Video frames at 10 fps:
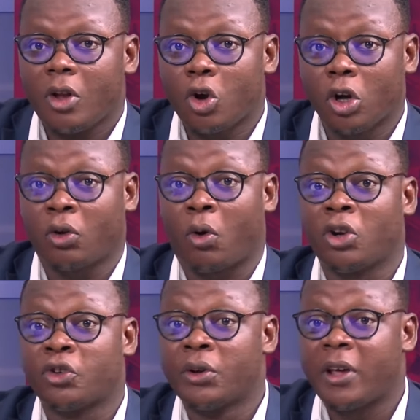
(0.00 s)

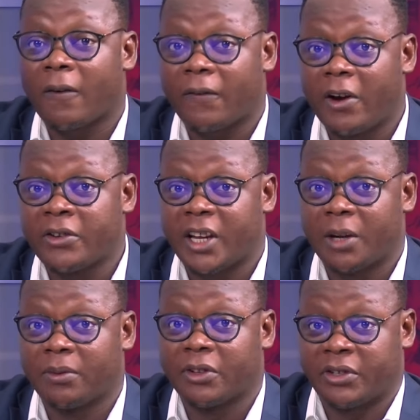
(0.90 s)
Kotoko drew their first
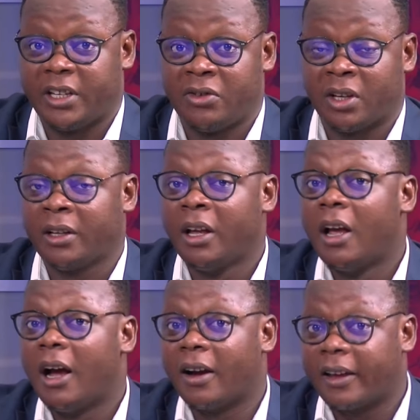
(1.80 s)
game of the season
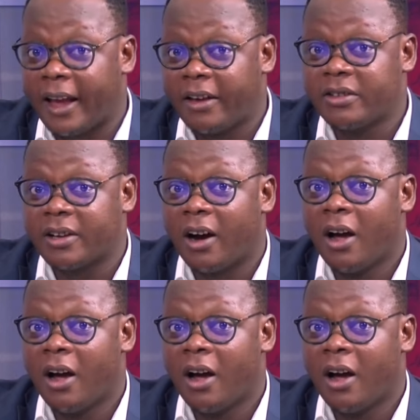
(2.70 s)
against